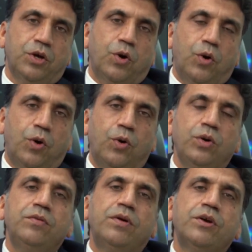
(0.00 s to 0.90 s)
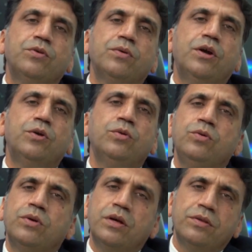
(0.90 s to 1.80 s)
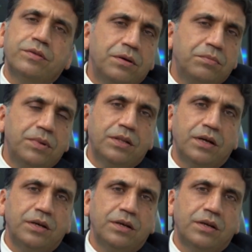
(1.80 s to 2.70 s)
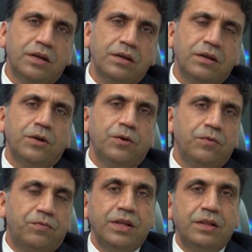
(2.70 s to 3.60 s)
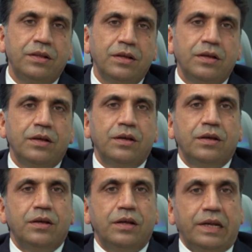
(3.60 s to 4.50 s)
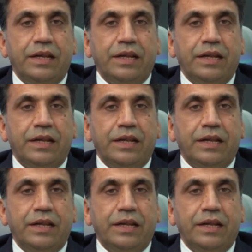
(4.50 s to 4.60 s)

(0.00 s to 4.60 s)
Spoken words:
Only what you can do, you can submit the return with nil,